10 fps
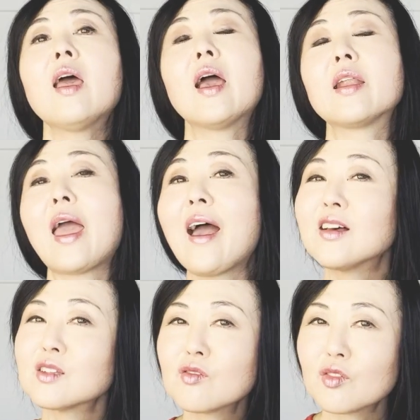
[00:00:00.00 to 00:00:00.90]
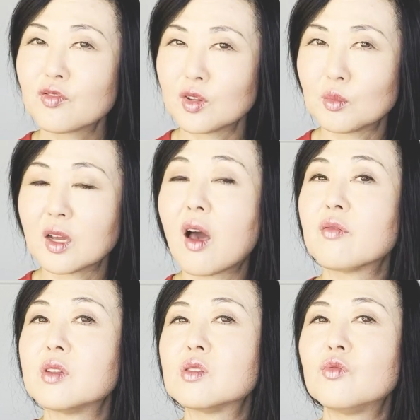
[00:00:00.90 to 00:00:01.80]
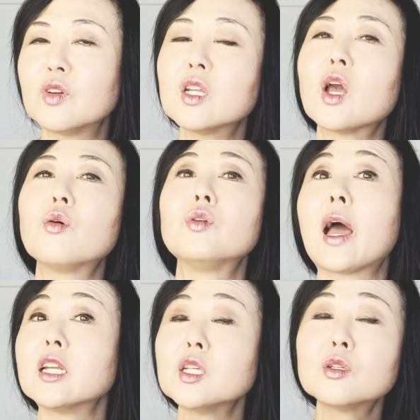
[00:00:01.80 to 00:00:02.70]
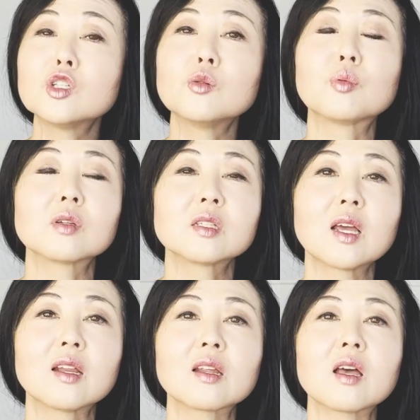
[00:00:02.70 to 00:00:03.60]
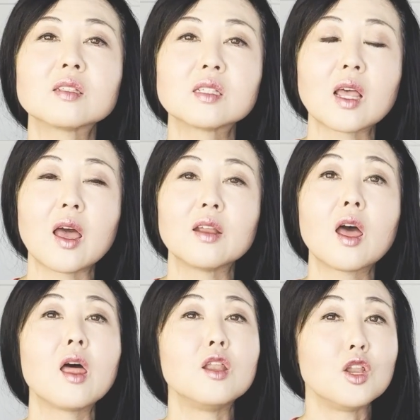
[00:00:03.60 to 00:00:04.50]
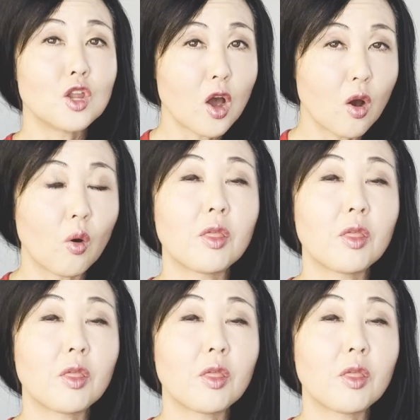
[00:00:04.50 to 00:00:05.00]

And as of the filming of this video, ninety-two percent said no,